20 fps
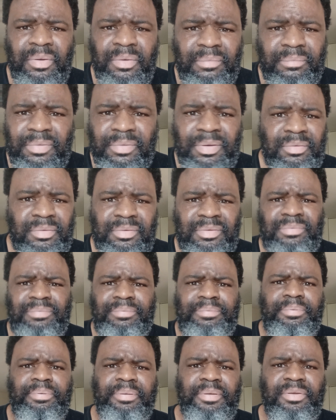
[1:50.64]

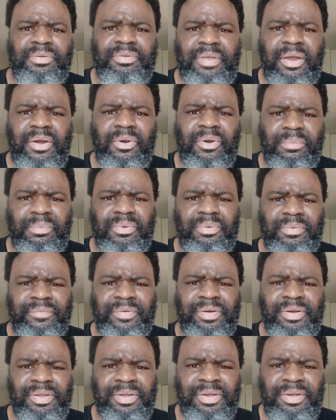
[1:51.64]
It's terrible. It
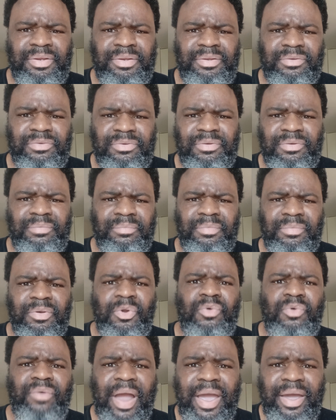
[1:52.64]
really is.
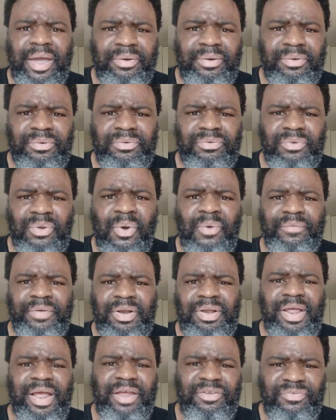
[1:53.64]
New writers over
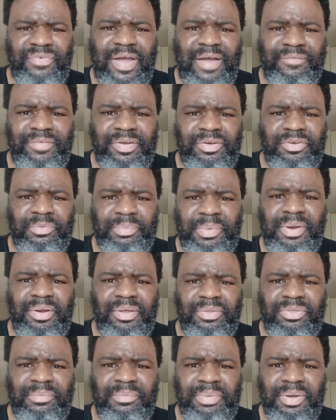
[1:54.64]
the last 5 years been
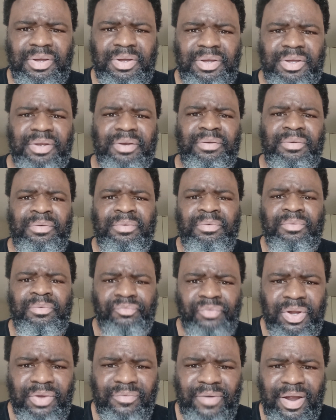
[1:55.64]
nothing but
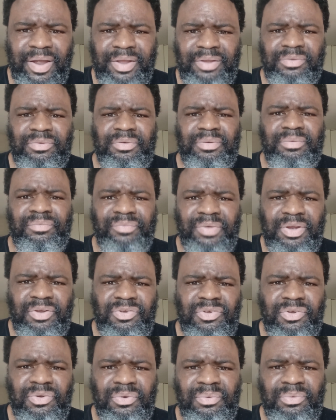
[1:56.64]
rewrites,
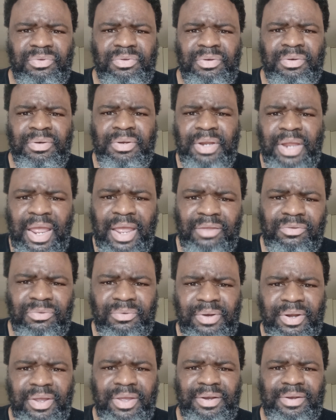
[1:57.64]
reshoots. Cancel
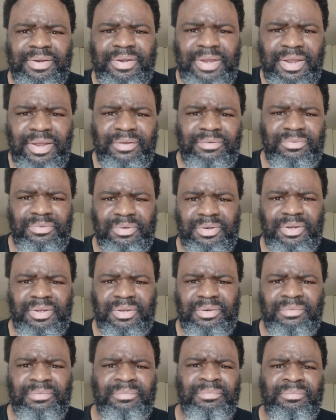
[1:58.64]
that.